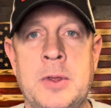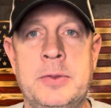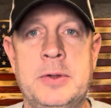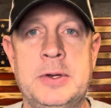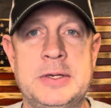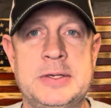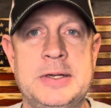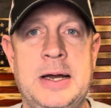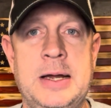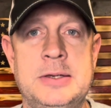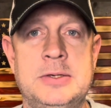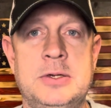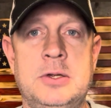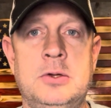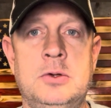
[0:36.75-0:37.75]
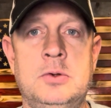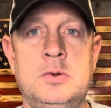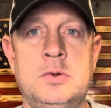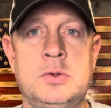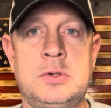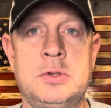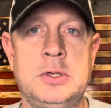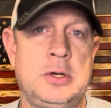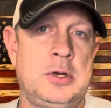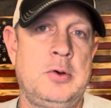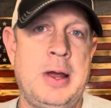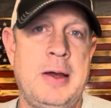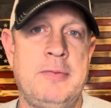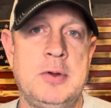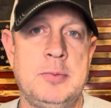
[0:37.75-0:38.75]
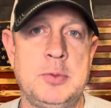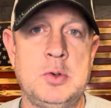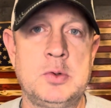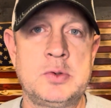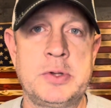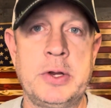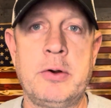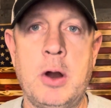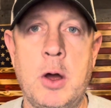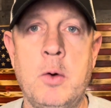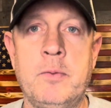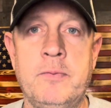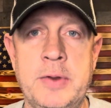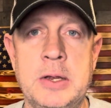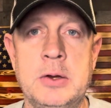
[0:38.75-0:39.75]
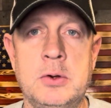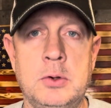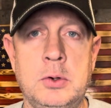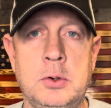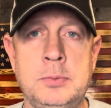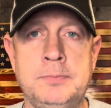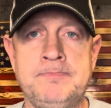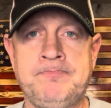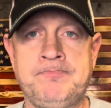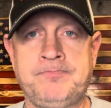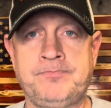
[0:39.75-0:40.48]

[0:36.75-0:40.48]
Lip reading: that decides to use, that you have them use their own vehicle